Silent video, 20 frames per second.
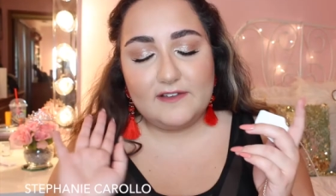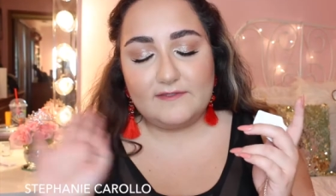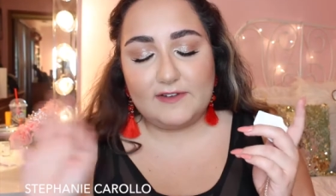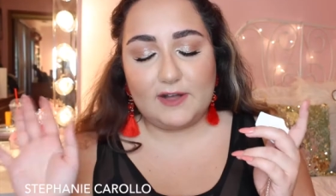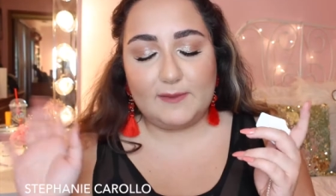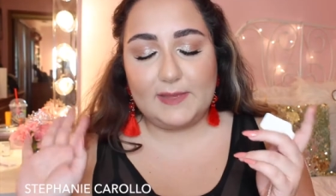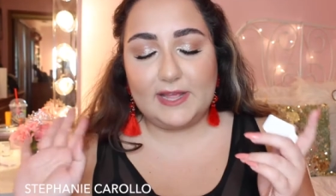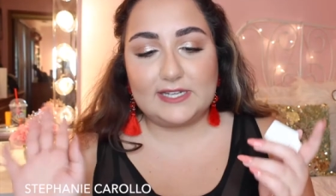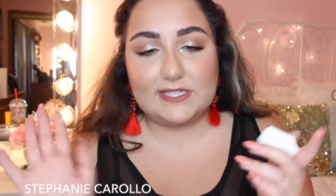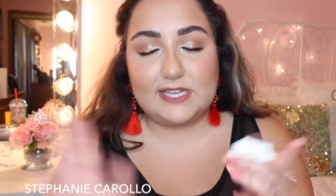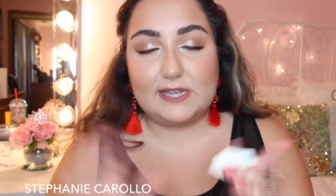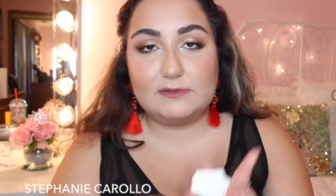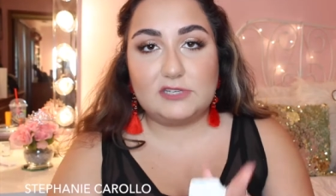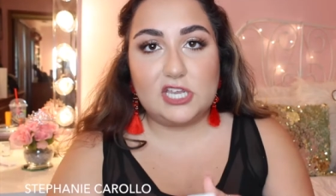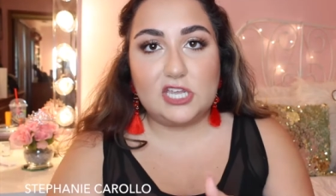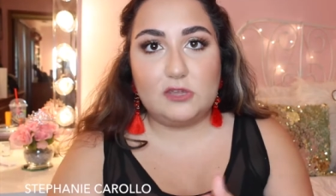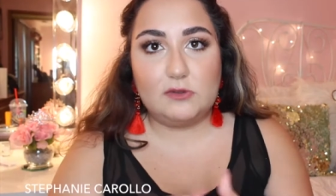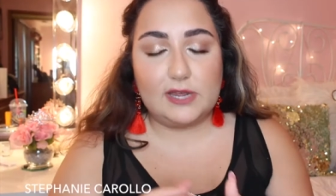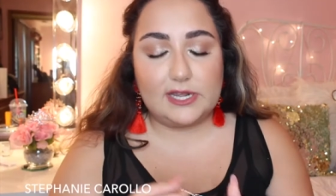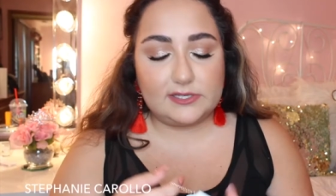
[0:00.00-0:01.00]
follow me on
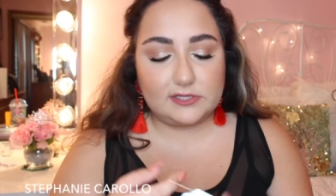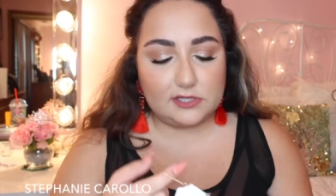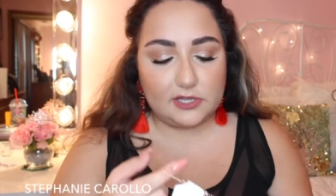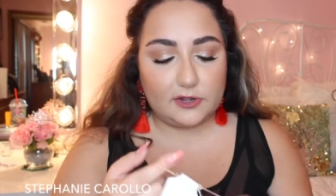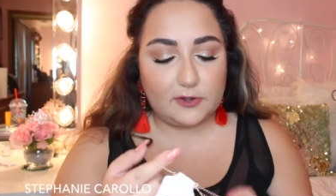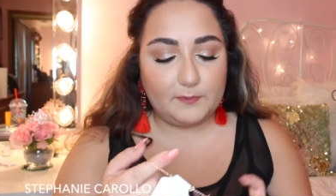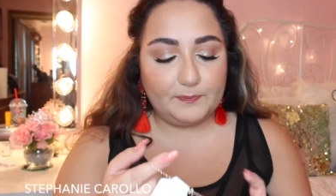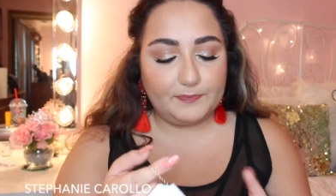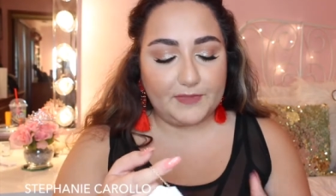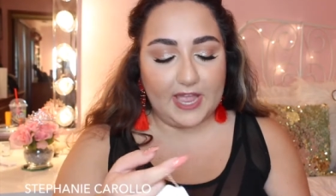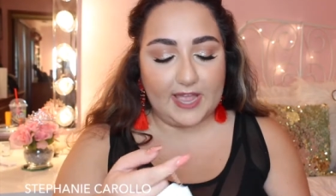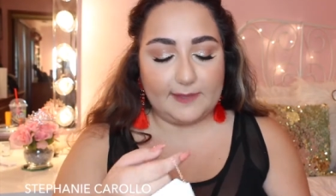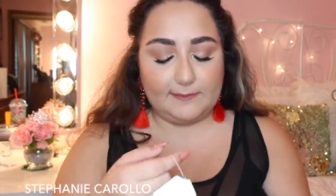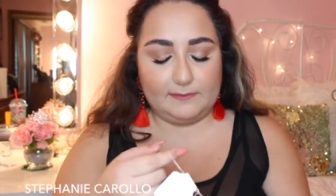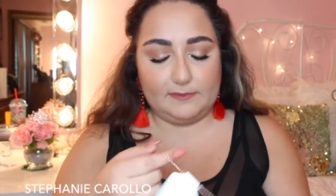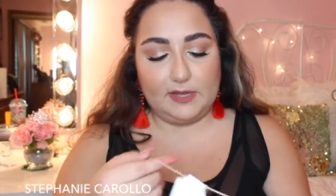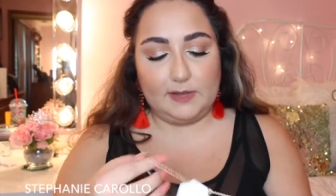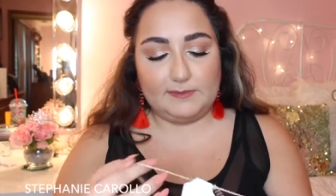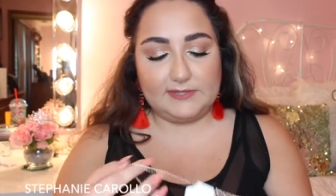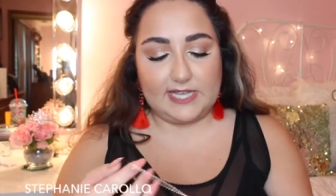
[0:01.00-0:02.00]
Snapchat, you guys know.
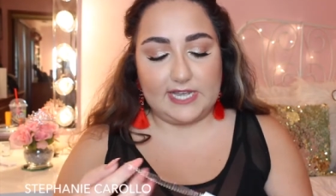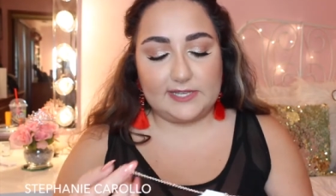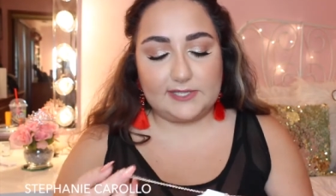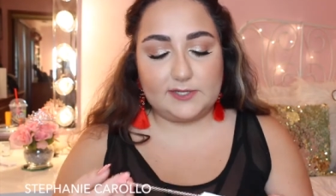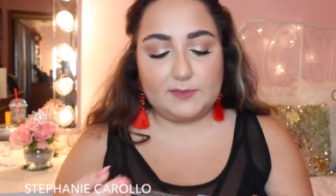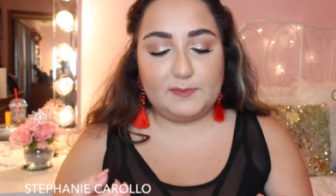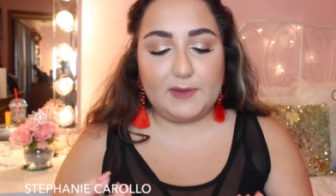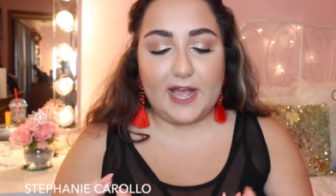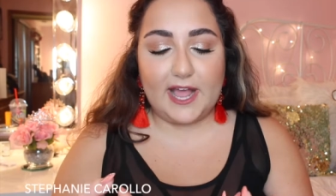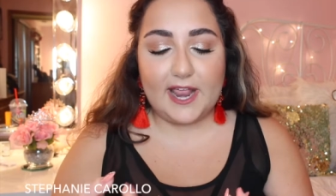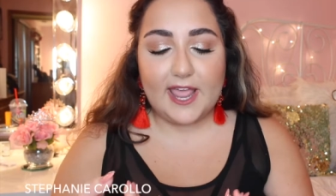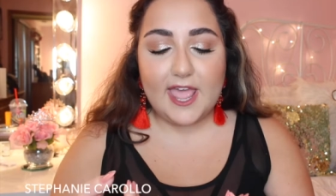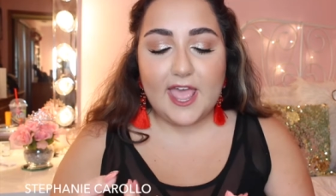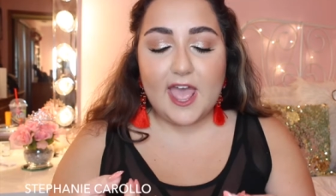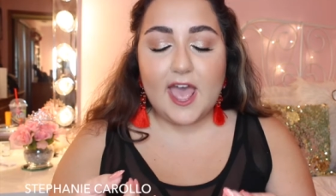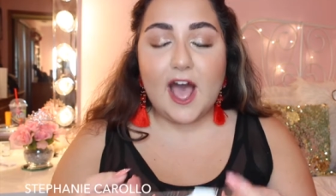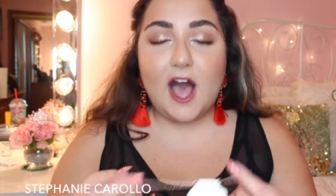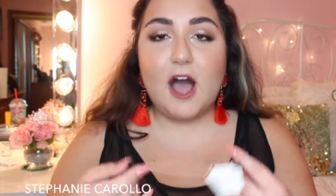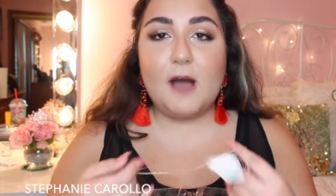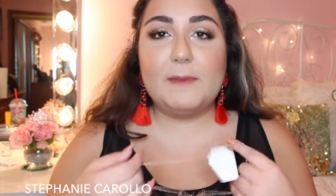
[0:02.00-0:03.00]
I'm obsessed. But
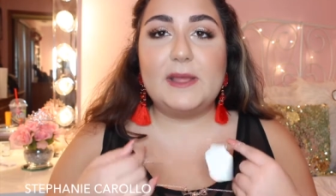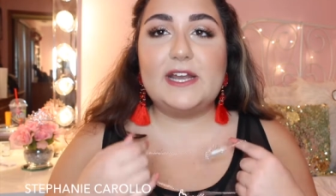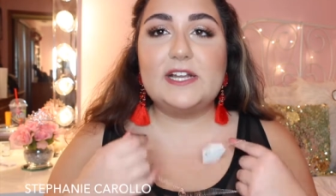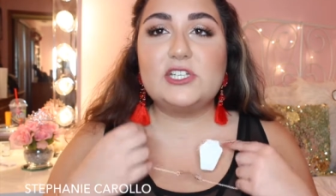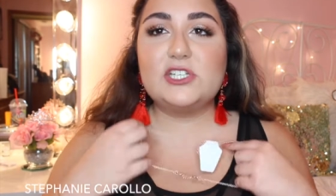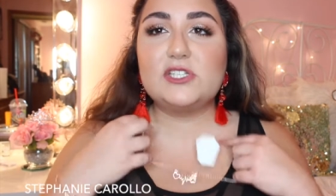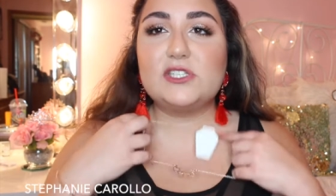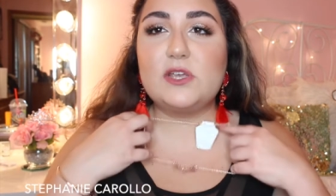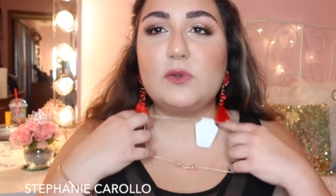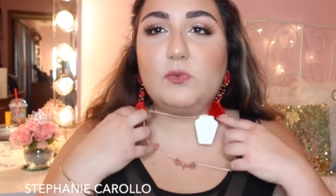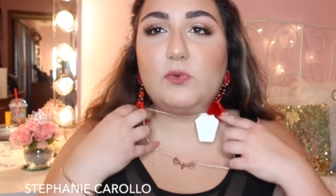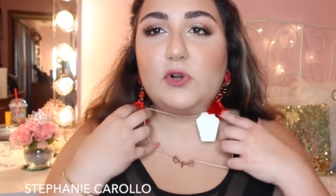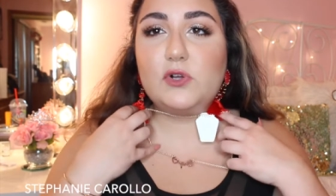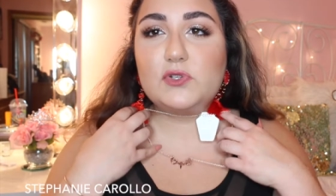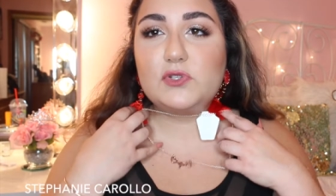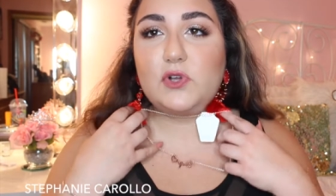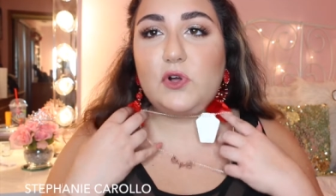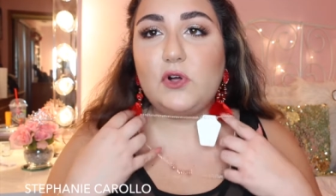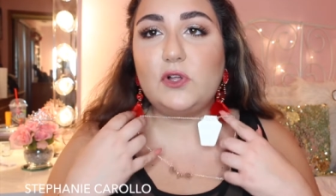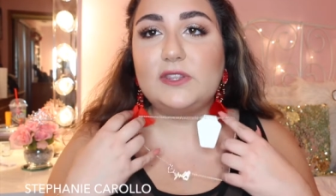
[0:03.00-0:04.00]
um, it is just a
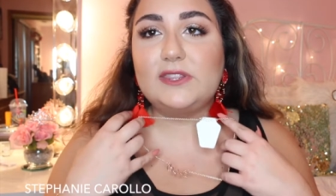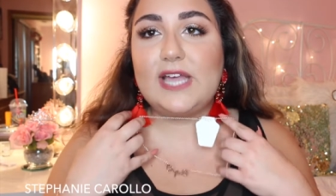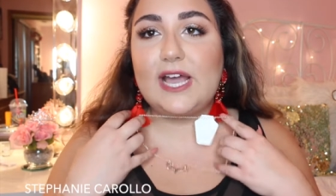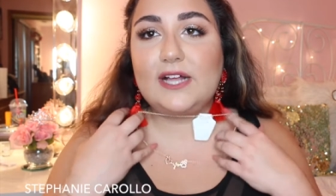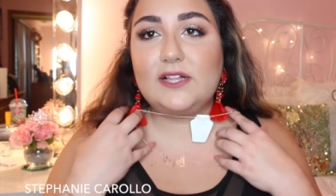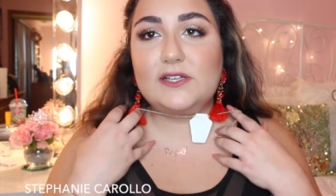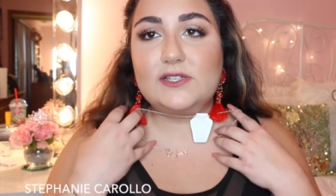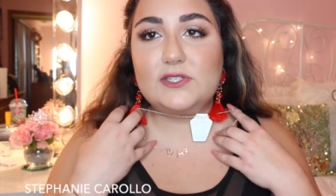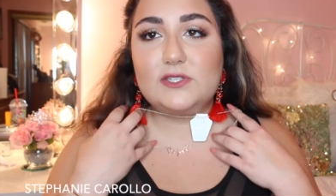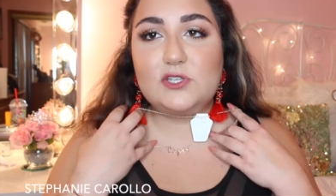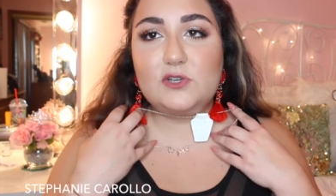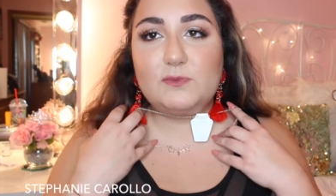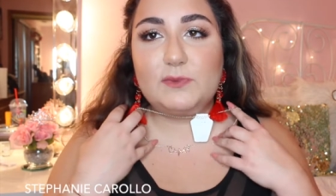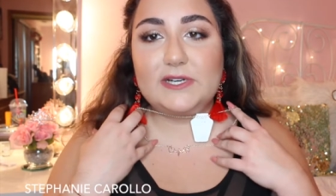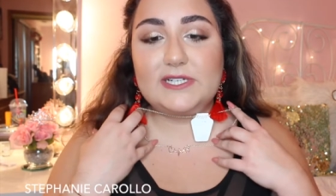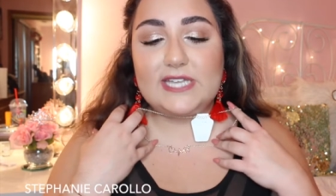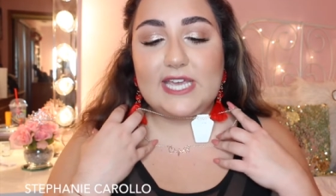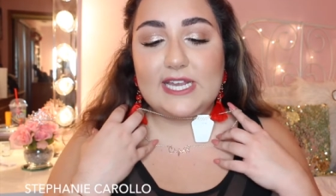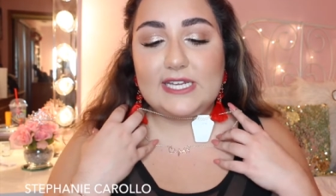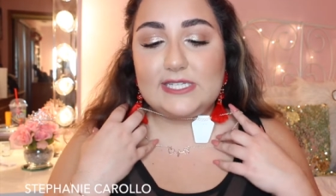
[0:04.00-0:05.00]
rose gold necklace,
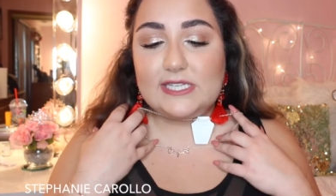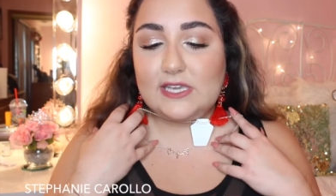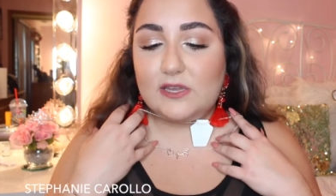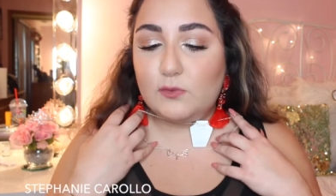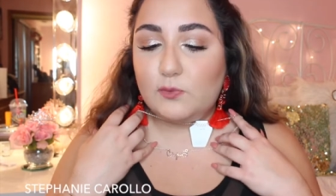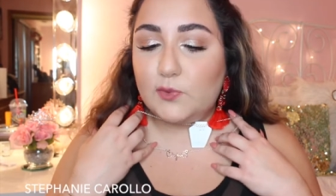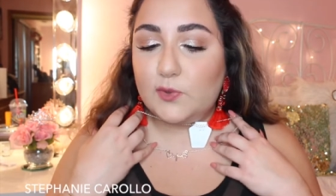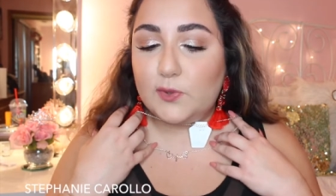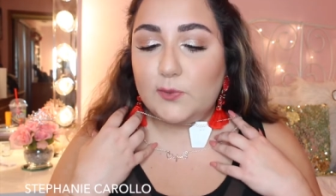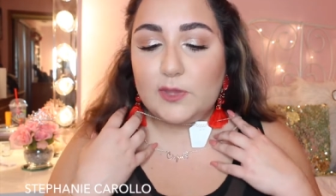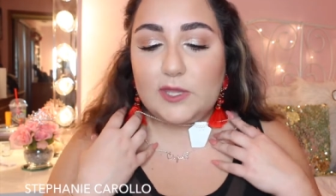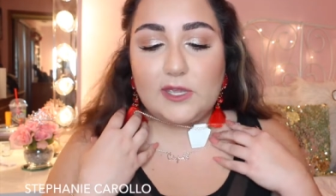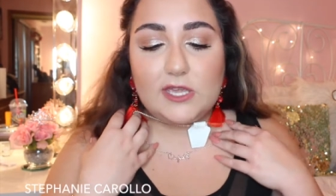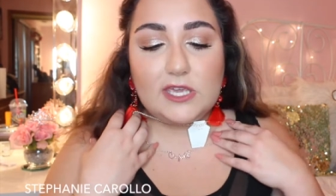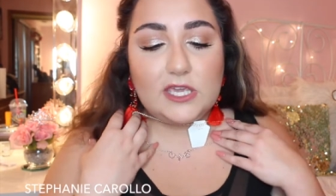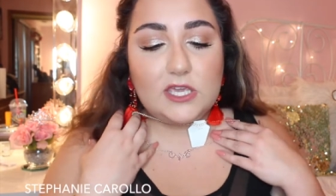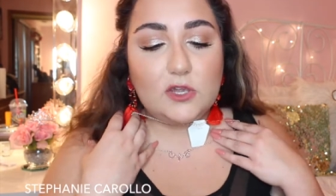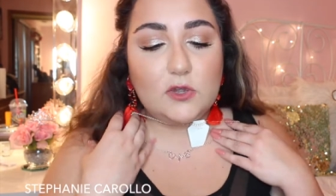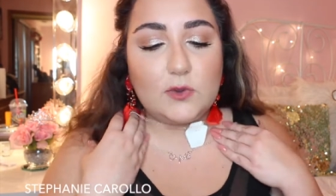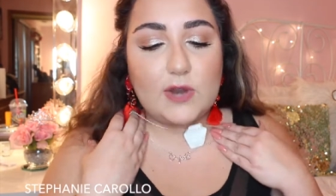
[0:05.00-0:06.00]
super dainty, really, really
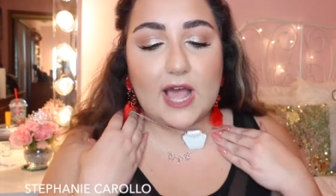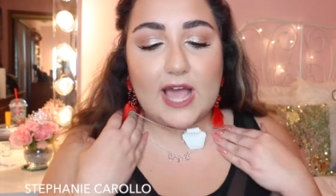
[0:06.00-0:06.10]
cute.